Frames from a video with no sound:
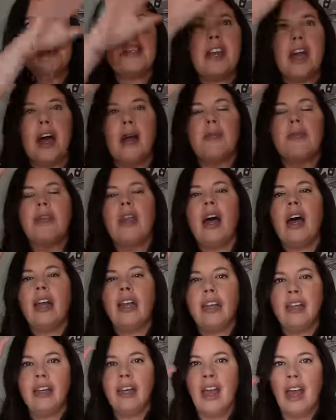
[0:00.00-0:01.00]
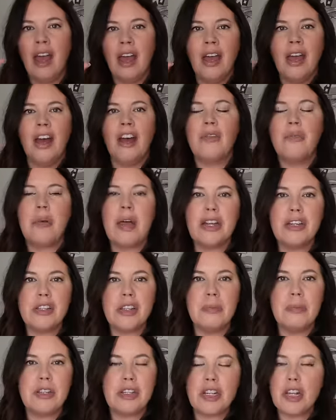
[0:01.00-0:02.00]
top line of
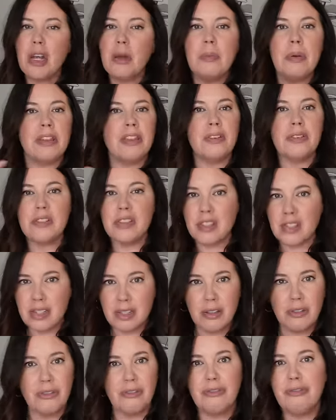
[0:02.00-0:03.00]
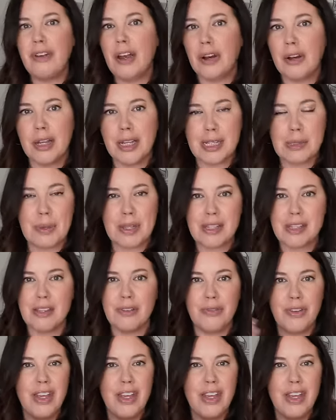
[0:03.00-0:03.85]
Badgley Mischka, but they're still very expensive.